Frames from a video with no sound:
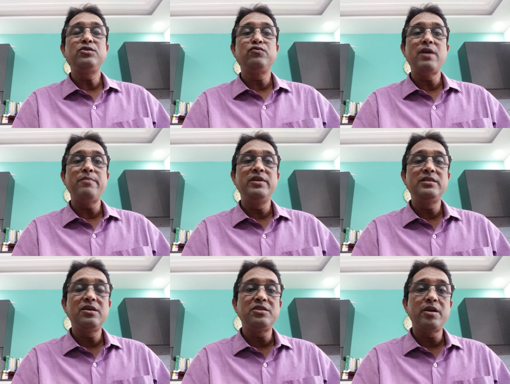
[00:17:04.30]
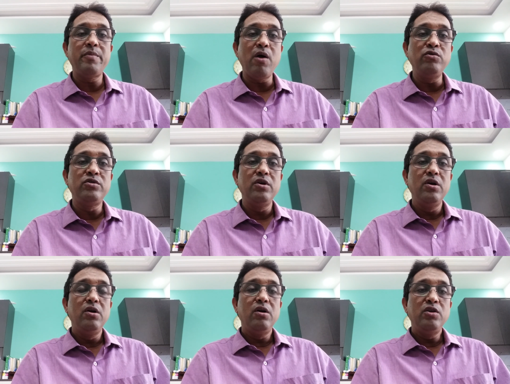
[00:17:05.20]
we have discussed about
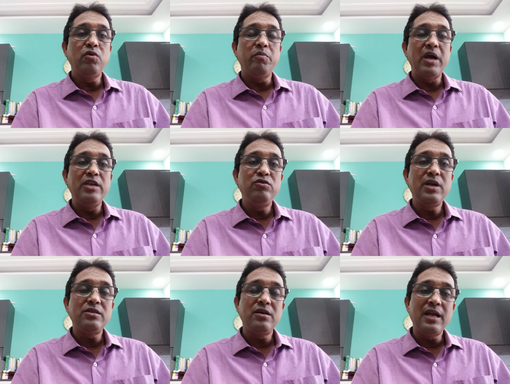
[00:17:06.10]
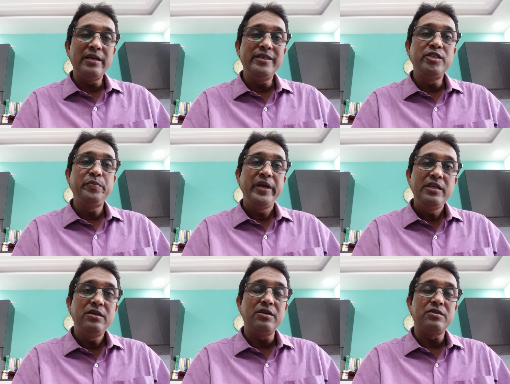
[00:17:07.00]
education and its
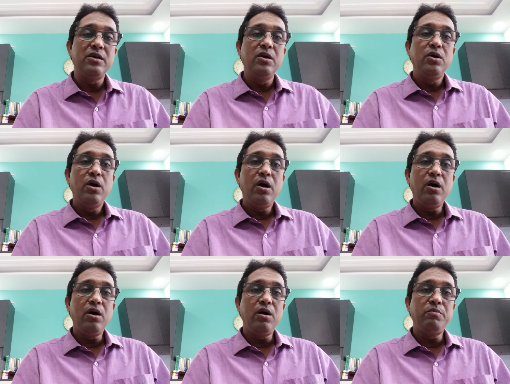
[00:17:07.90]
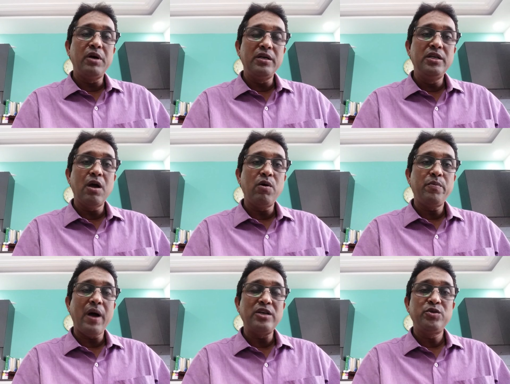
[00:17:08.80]
features in our
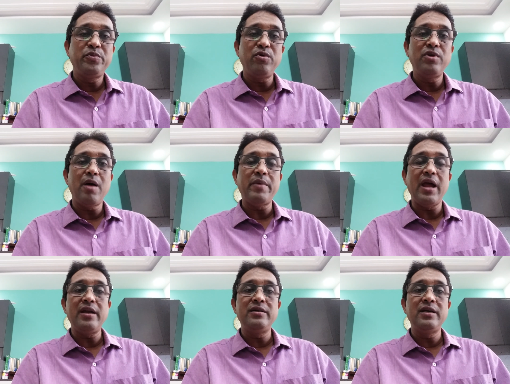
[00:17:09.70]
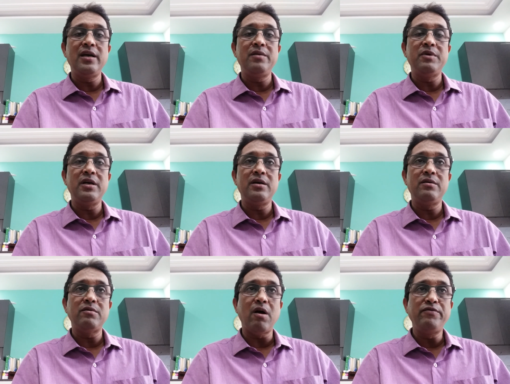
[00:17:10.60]
first program and
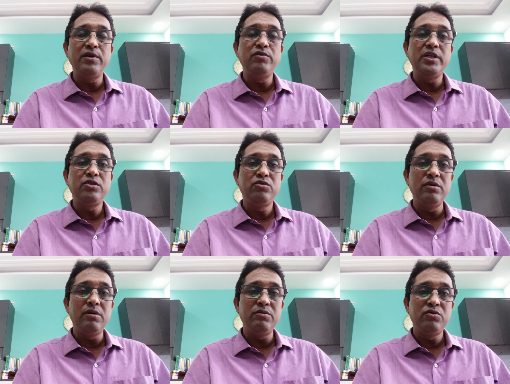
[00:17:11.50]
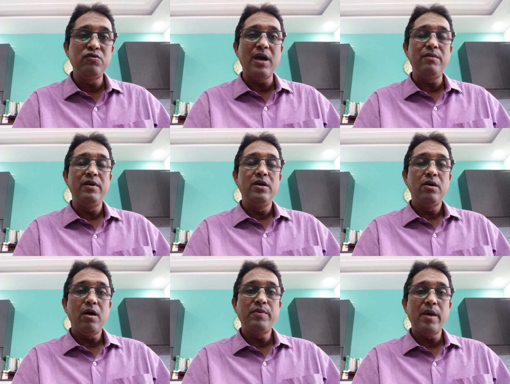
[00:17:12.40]
of Unit 12
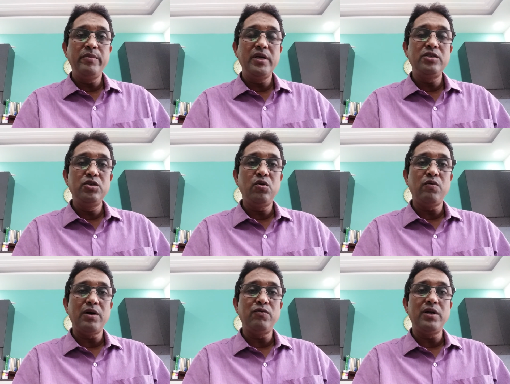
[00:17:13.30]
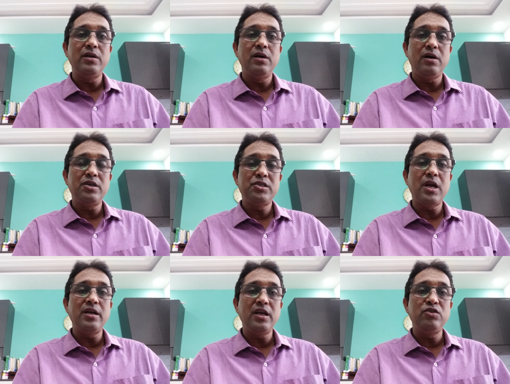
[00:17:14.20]
of MES-011
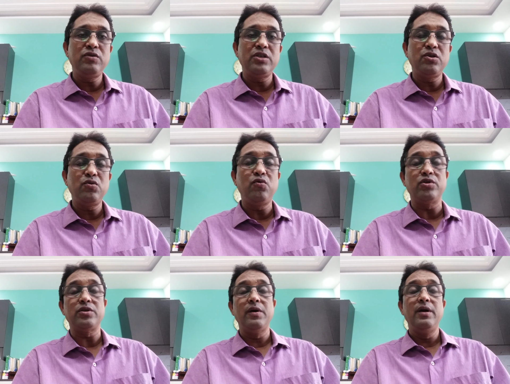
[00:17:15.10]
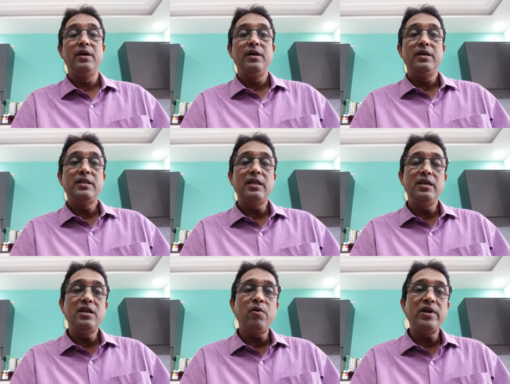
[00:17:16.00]
Understanding Education course. Then
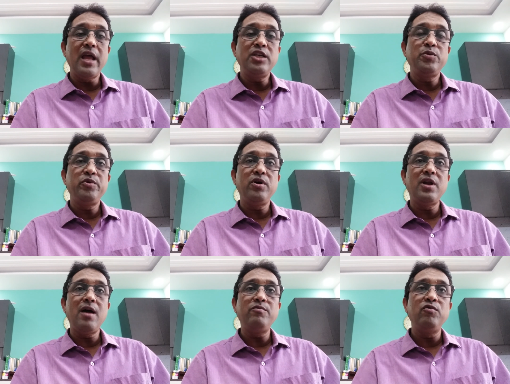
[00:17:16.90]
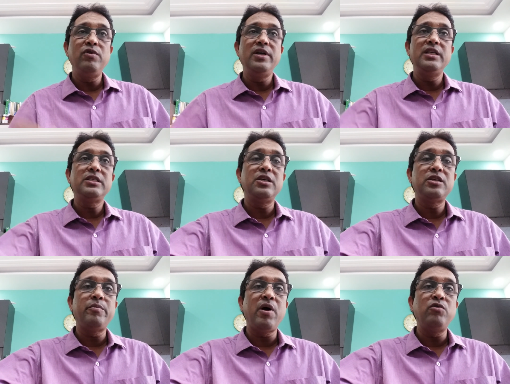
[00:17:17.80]
in our next program we will discuss
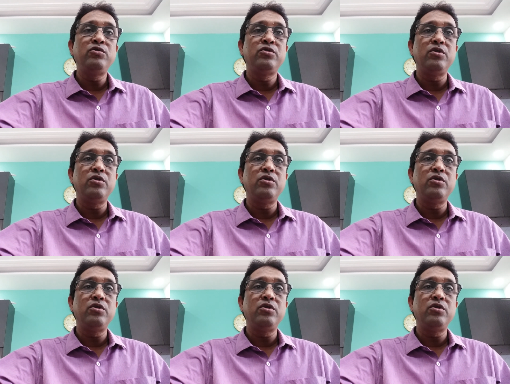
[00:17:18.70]
about